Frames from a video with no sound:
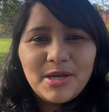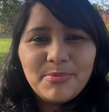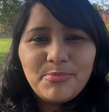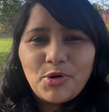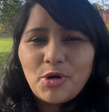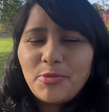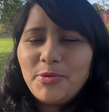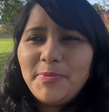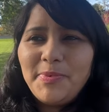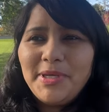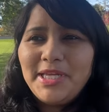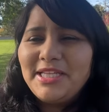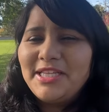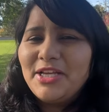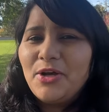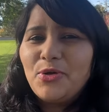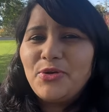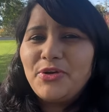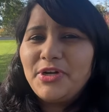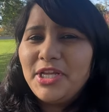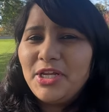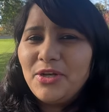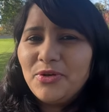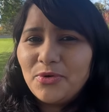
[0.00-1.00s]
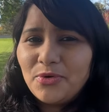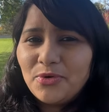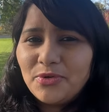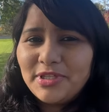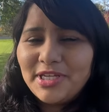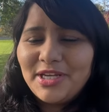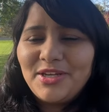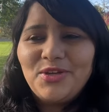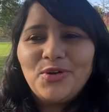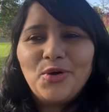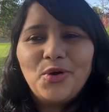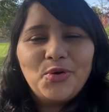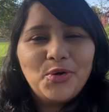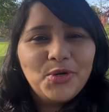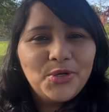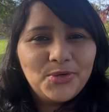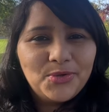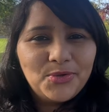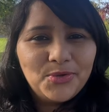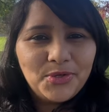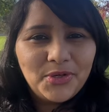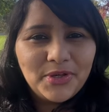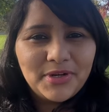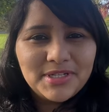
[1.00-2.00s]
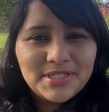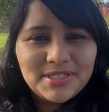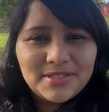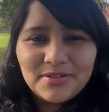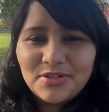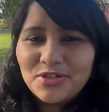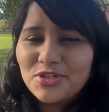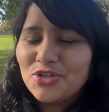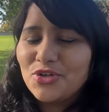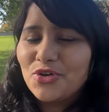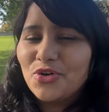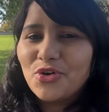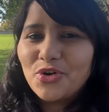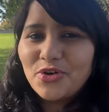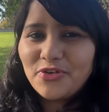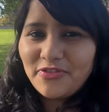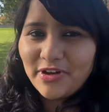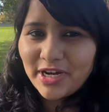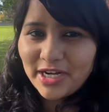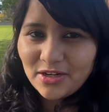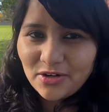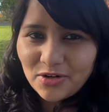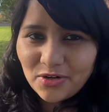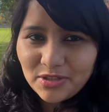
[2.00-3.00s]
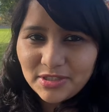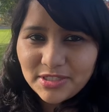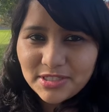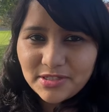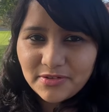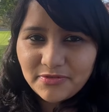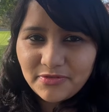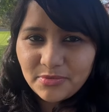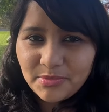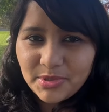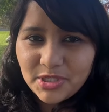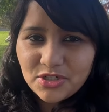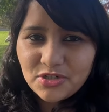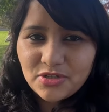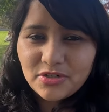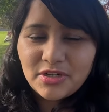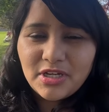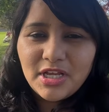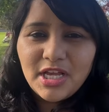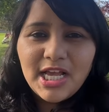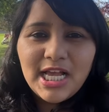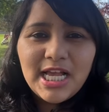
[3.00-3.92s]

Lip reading: Probably they already know that you're going to do your research, you're going to find out all this information.